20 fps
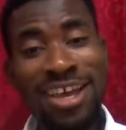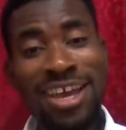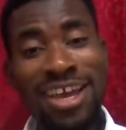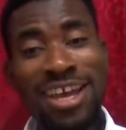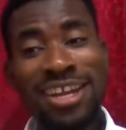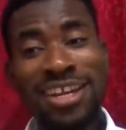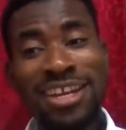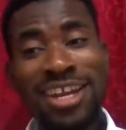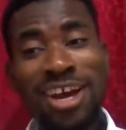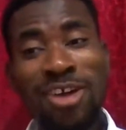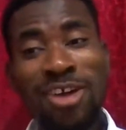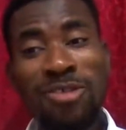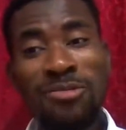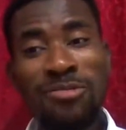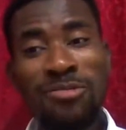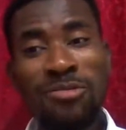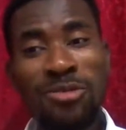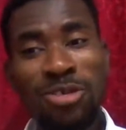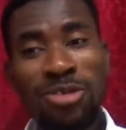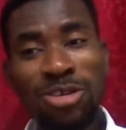And now
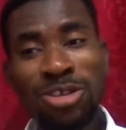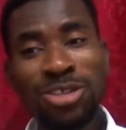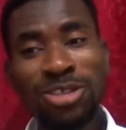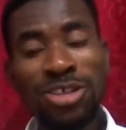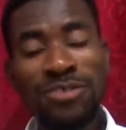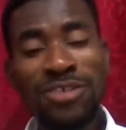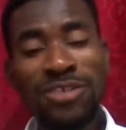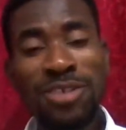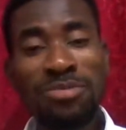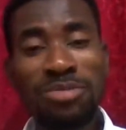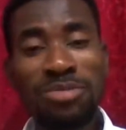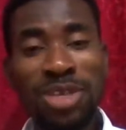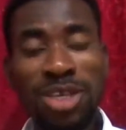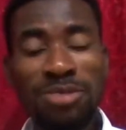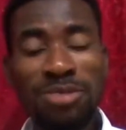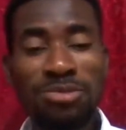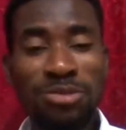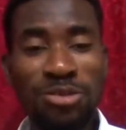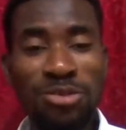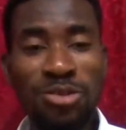most of the
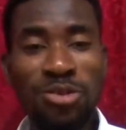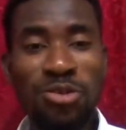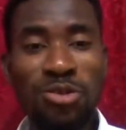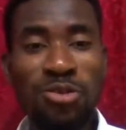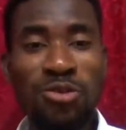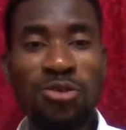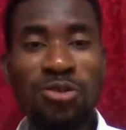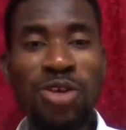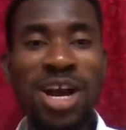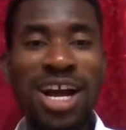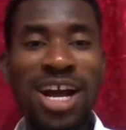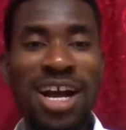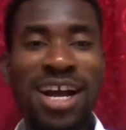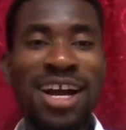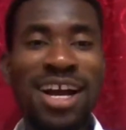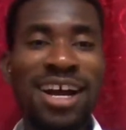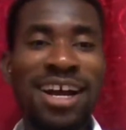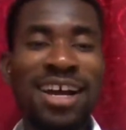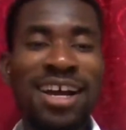people who are